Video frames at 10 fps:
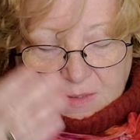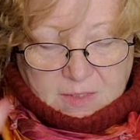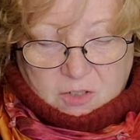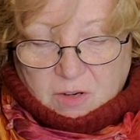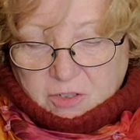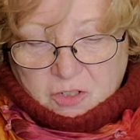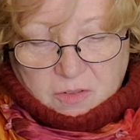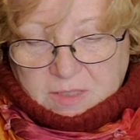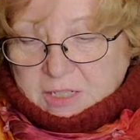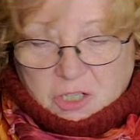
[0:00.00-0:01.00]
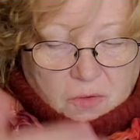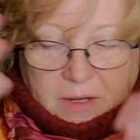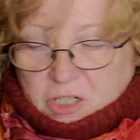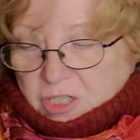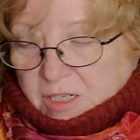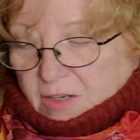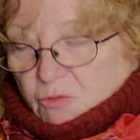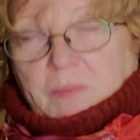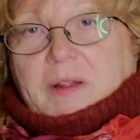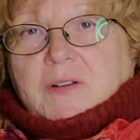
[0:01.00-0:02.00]
structure situation and
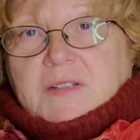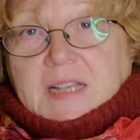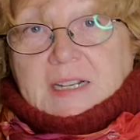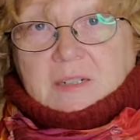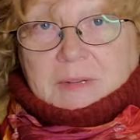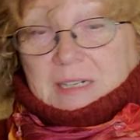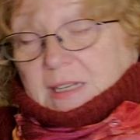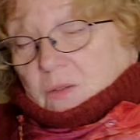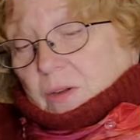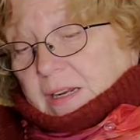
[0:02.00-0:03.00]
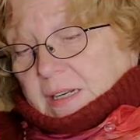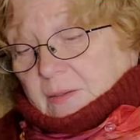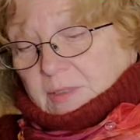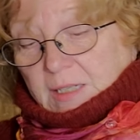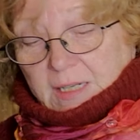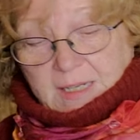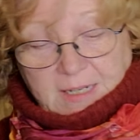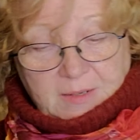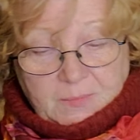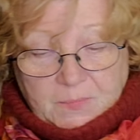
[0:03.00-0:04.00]
repairs had to be done way down the
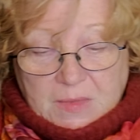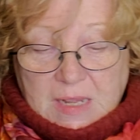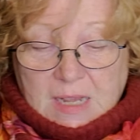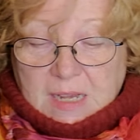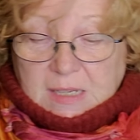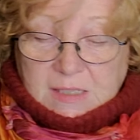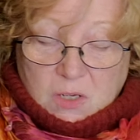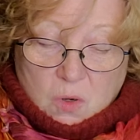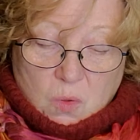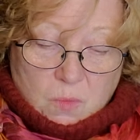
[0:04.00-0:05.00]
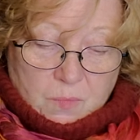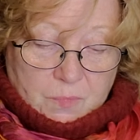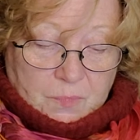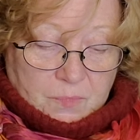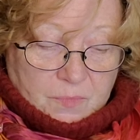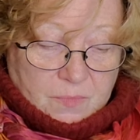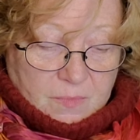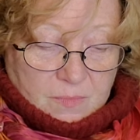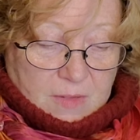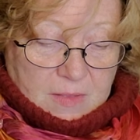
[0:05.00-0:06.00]
line. So
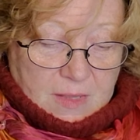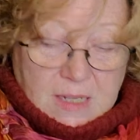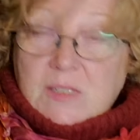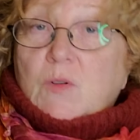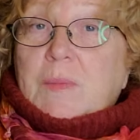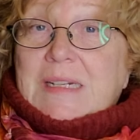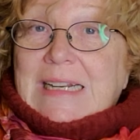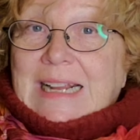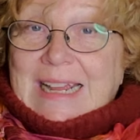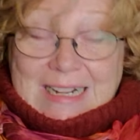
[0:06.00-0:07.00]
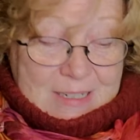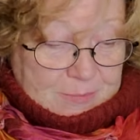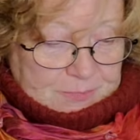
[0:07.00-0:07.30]
things were a bit delayed.